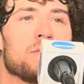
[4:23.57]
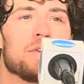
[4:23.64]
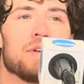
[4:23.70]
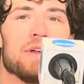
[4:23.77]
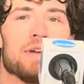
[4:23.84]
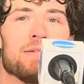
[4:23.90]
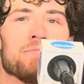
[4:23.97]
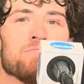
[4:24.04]

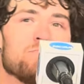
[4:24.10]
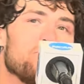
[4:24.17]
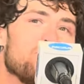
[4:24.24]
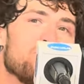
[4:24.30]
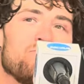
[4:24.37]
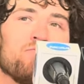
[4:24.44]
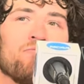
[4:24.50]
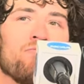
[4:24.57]
And,
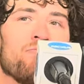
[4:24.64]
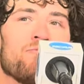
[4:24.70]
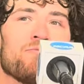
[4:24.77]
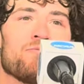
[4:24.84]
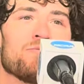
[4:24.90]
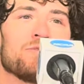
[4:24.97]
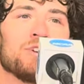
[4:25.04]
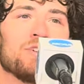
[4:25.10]

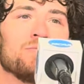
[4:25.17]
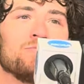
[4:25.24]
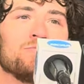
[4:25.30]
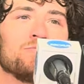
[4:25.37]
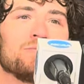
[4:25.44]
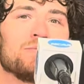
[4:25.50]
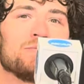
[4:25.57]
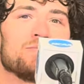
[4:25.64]
you know,
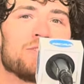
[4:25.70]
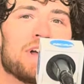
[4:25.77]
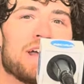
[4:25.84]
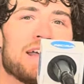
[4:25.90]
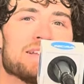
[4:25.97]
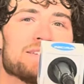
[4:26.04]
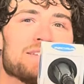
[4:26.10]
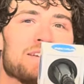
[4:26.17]
I can't say,